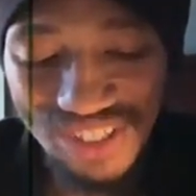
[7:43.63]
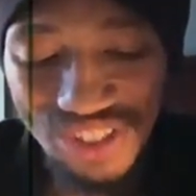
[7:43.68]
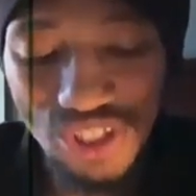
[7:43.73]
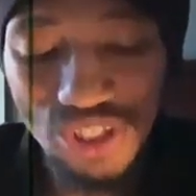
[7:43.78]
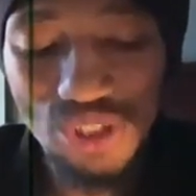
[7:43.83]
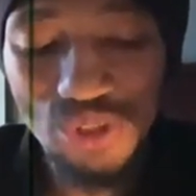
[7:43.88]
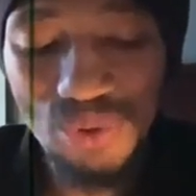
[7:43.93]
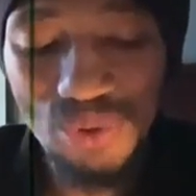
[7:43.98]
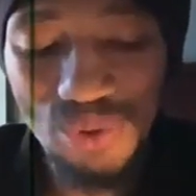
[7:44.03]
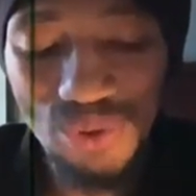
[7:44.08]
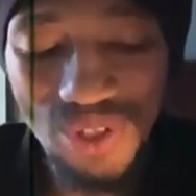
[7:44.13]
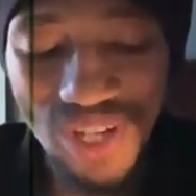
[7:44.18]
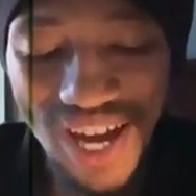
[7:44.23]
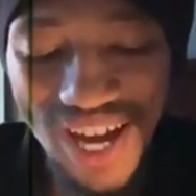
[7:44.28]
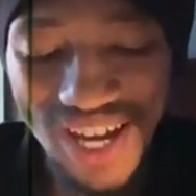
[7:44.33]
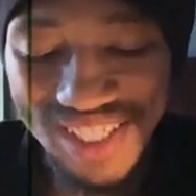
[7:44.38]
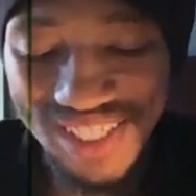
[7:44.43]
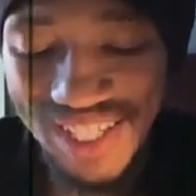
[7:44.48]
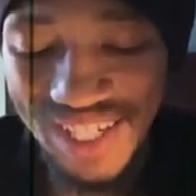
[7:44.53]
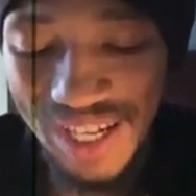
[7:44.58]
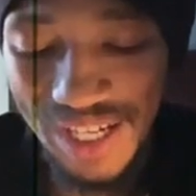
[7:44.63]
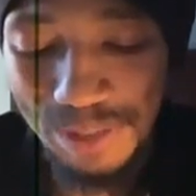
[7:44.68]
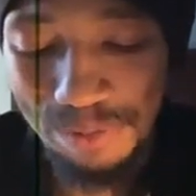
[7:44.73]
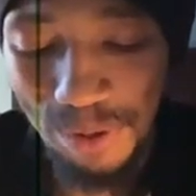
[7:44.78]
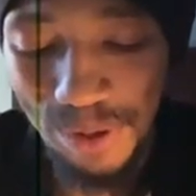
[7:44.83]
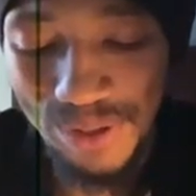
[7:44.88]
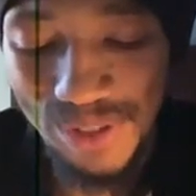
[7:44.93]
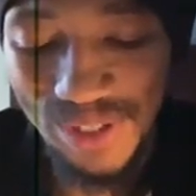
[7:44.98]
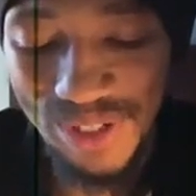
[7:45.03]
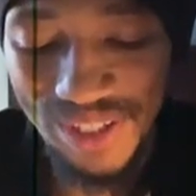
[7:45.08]
to scrutinize the next
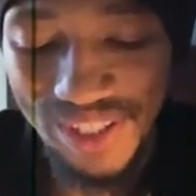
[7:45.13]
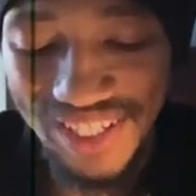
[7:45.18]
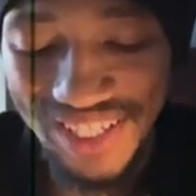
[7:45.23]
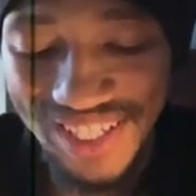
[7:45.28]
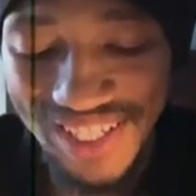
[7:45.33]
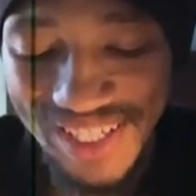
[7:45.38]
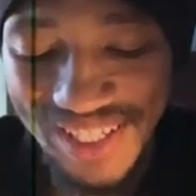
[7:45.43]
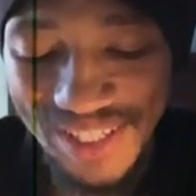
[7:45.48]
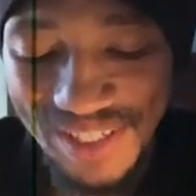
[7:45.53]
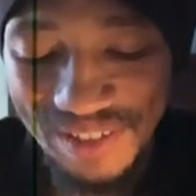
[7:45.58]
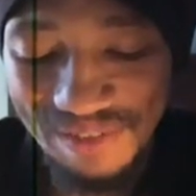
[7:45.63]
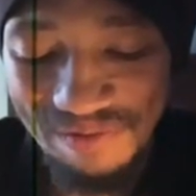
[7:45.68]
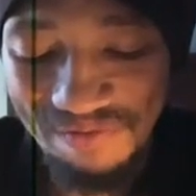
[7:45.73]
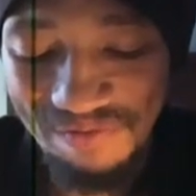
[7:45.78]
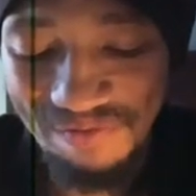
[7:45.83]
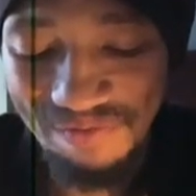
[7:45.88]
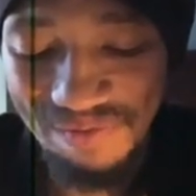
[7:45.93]
person on the list.